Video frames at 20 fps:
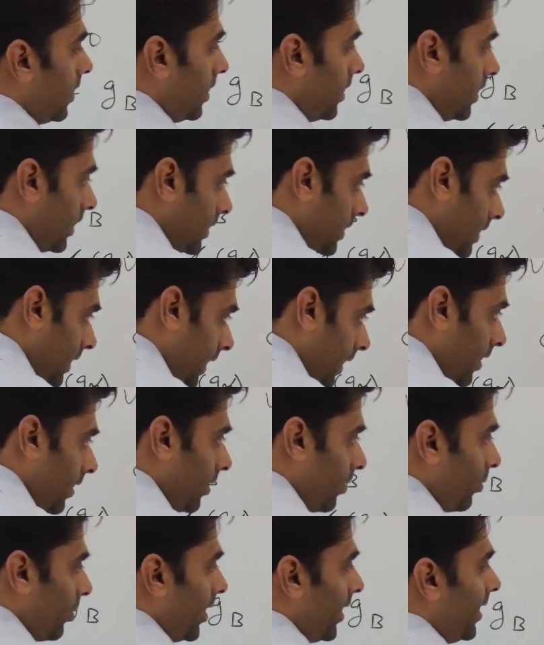scalar
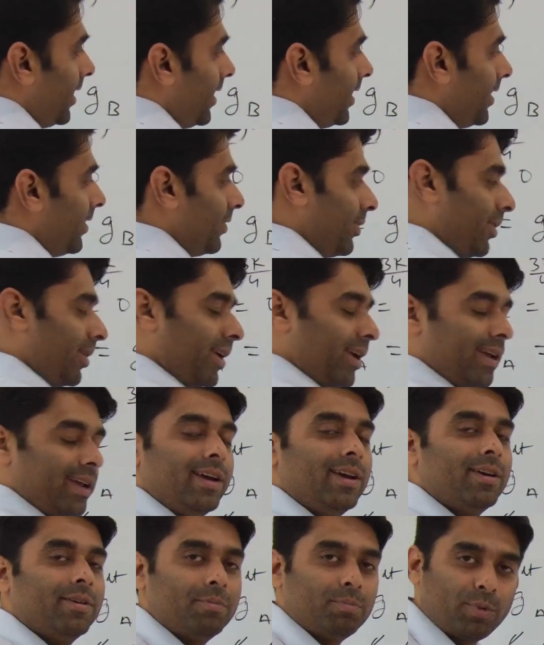quantity,
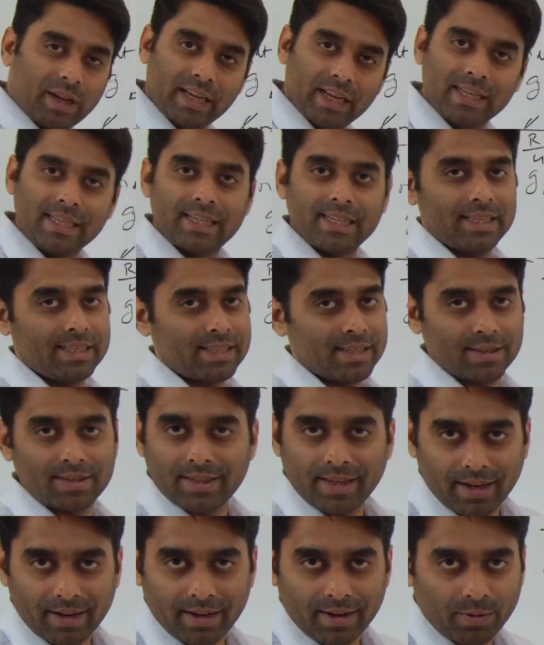Potential is a
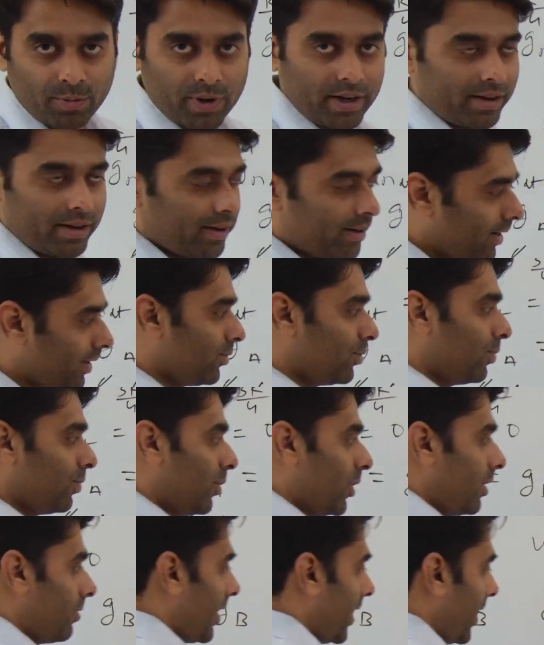scalar quantity. So
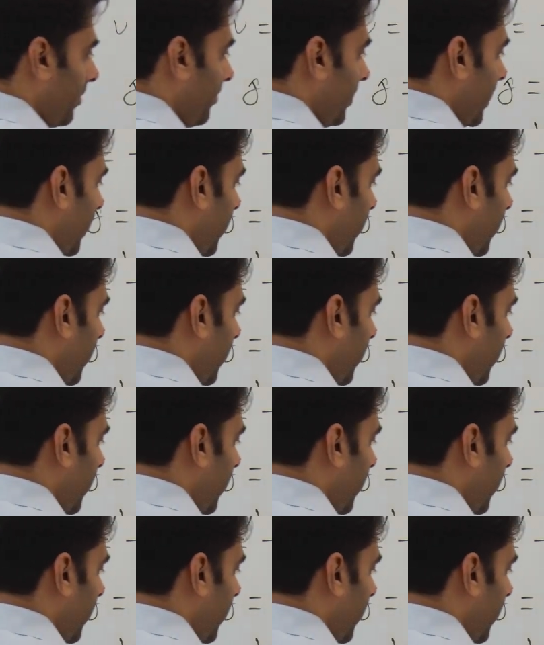what can we write